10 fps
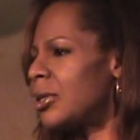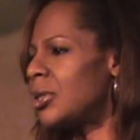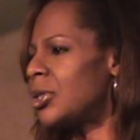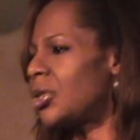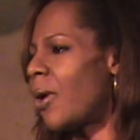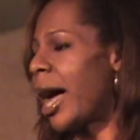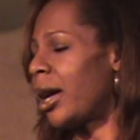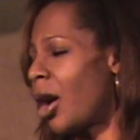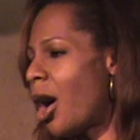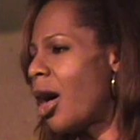So
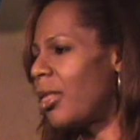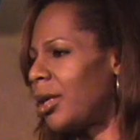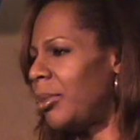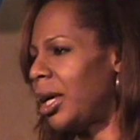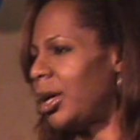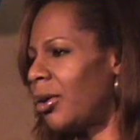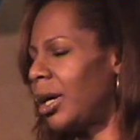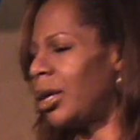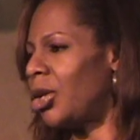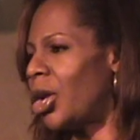I call them
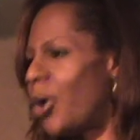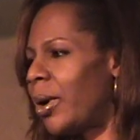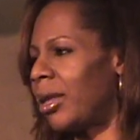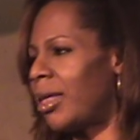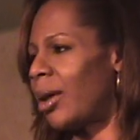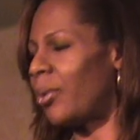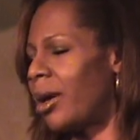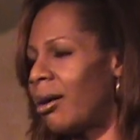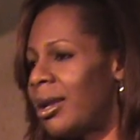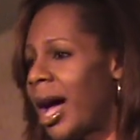here in knowing that
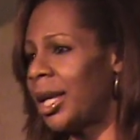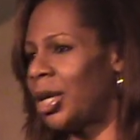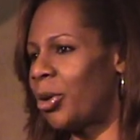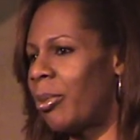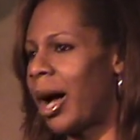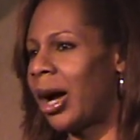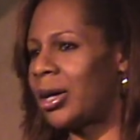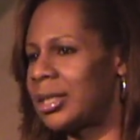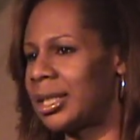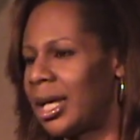we are not here by
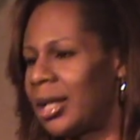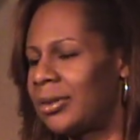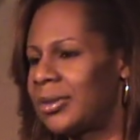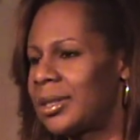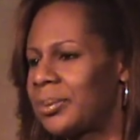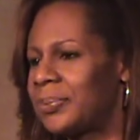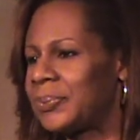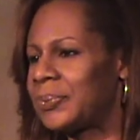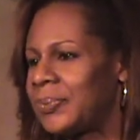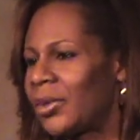ourselves.
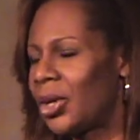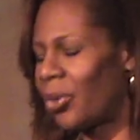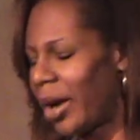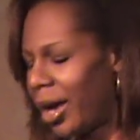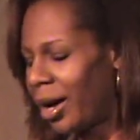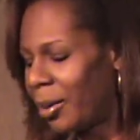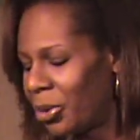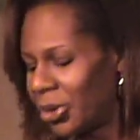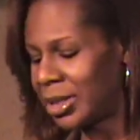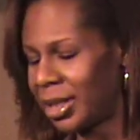Garay
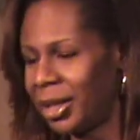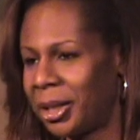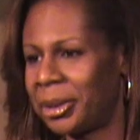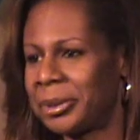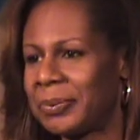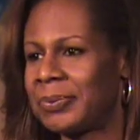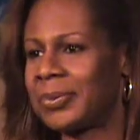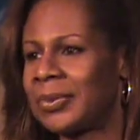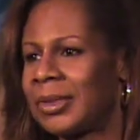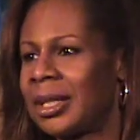Hubbard is here.
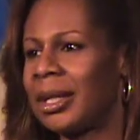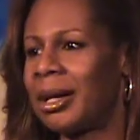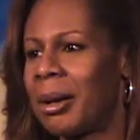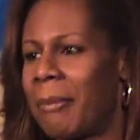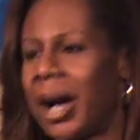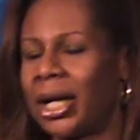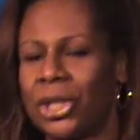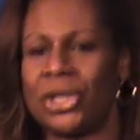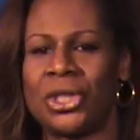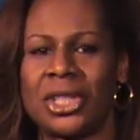My
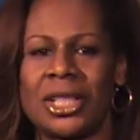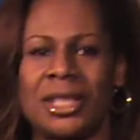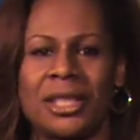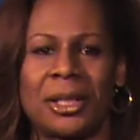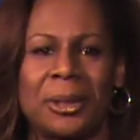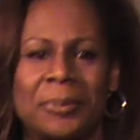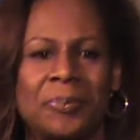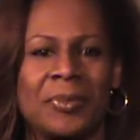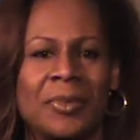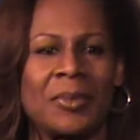good sister,
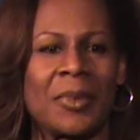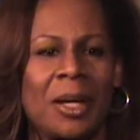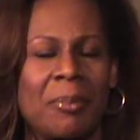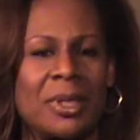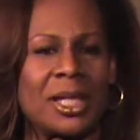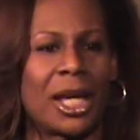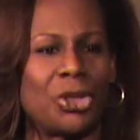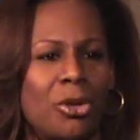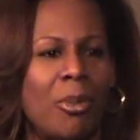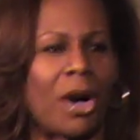Miss
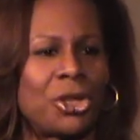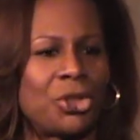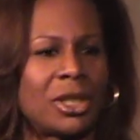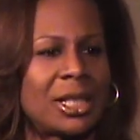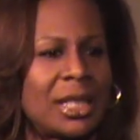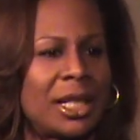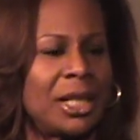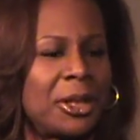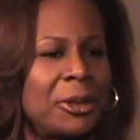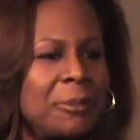Angel Marshall is
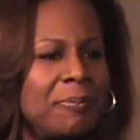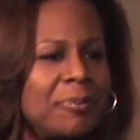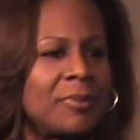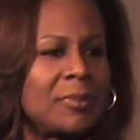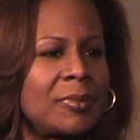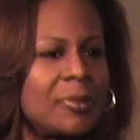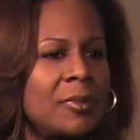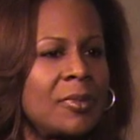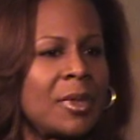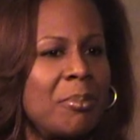here.
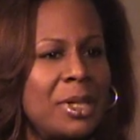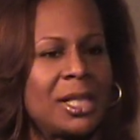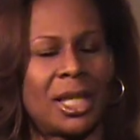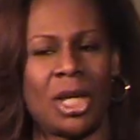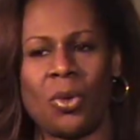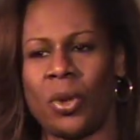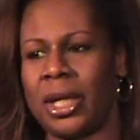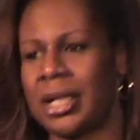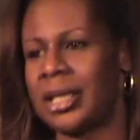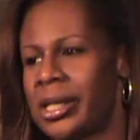Miss
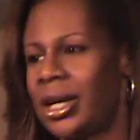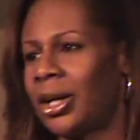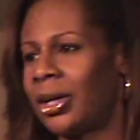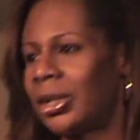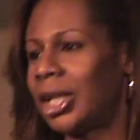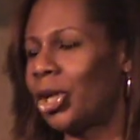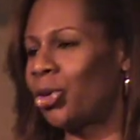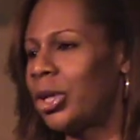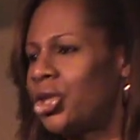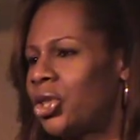Kiwi is here.
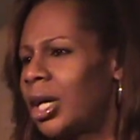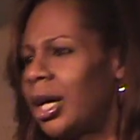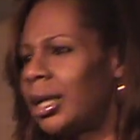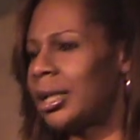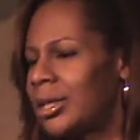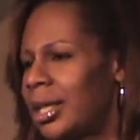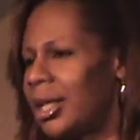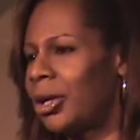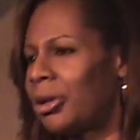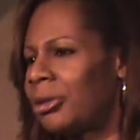Lucretia is
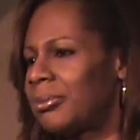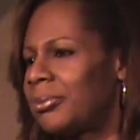here.